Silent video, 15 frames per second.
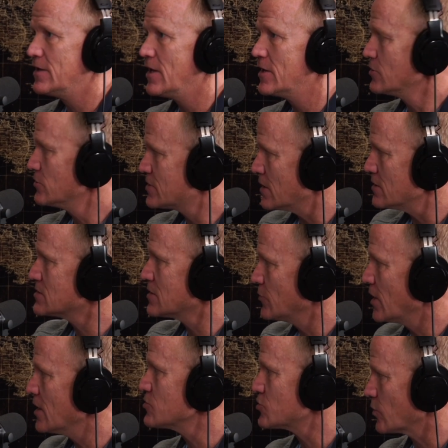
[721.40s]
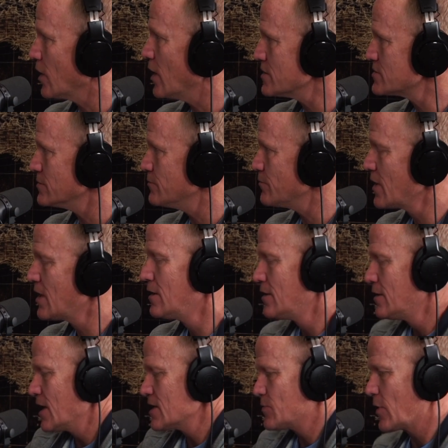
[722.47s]
And then you'll tell someone else we're awesome.
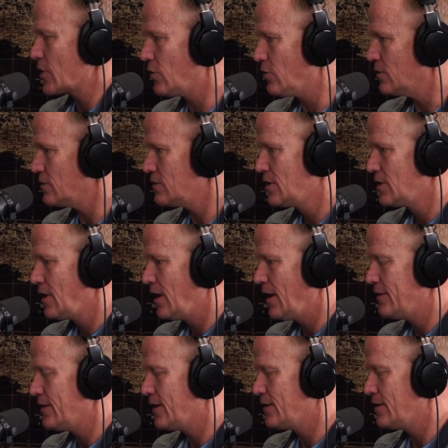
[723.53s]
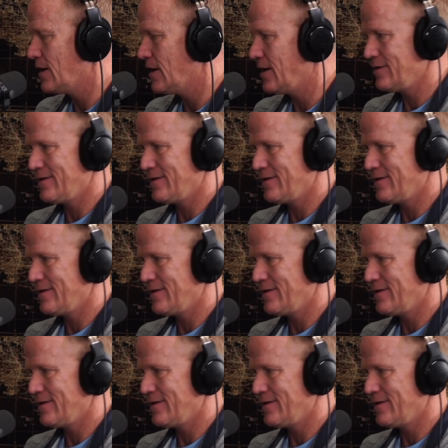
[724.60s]
That's my goal. And then, of